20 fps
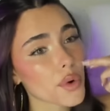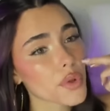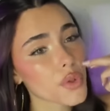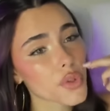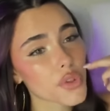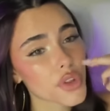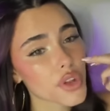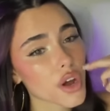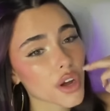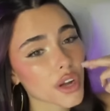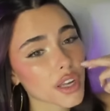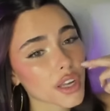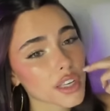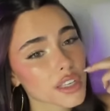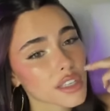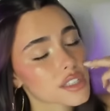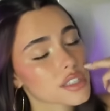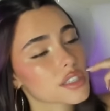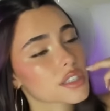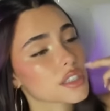the dog is
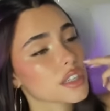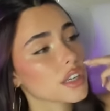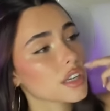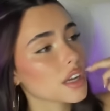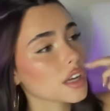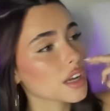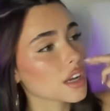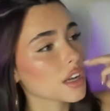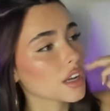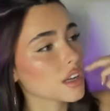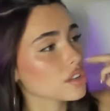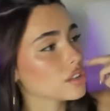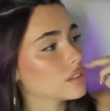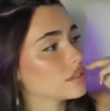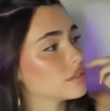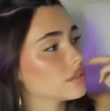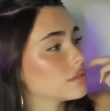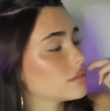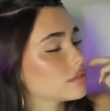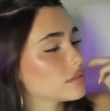and
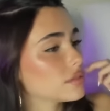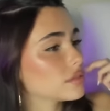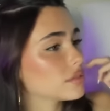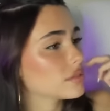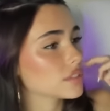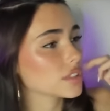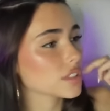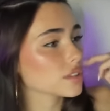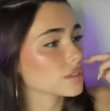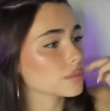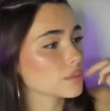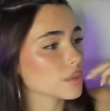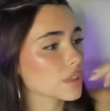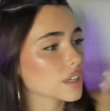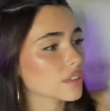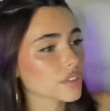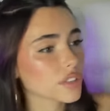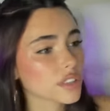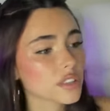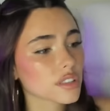you know,
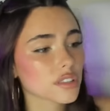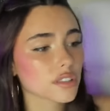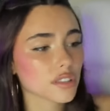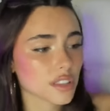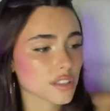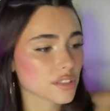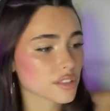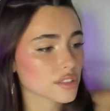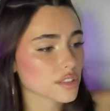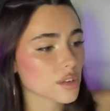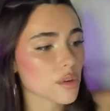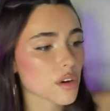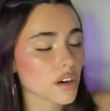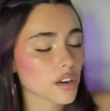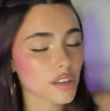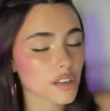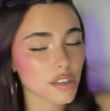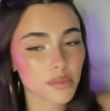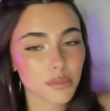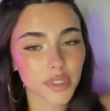whatever, it's so
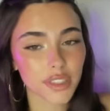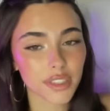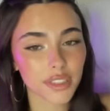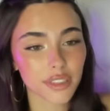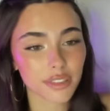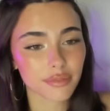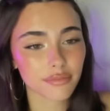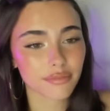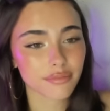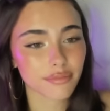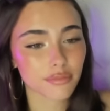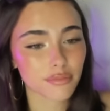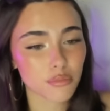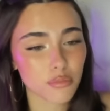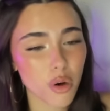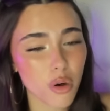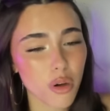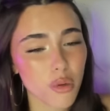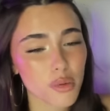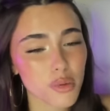hard, but
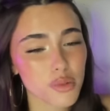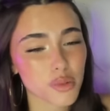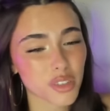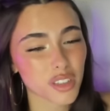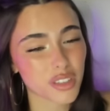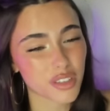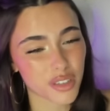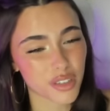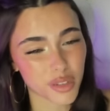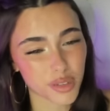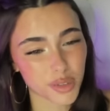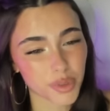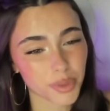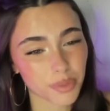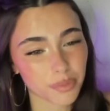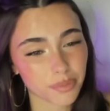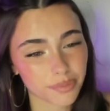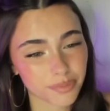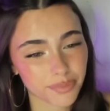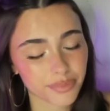Bowie was only 2.
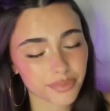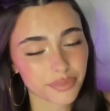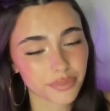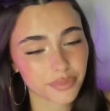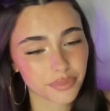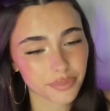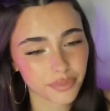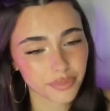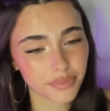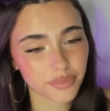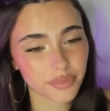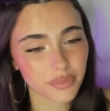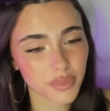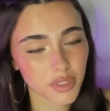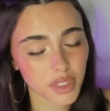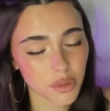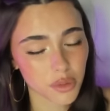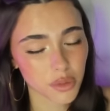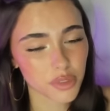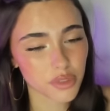
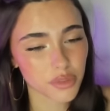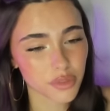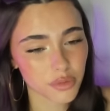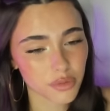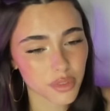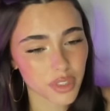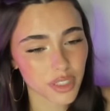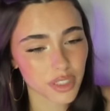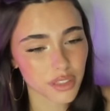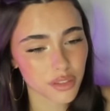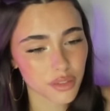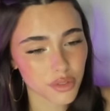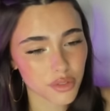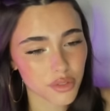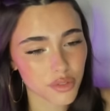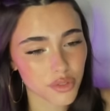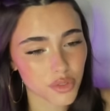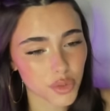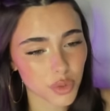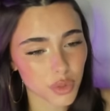So it's it's
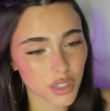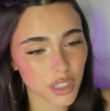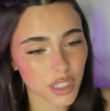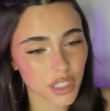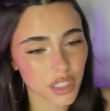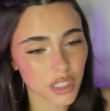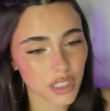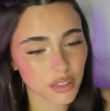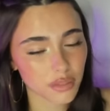truly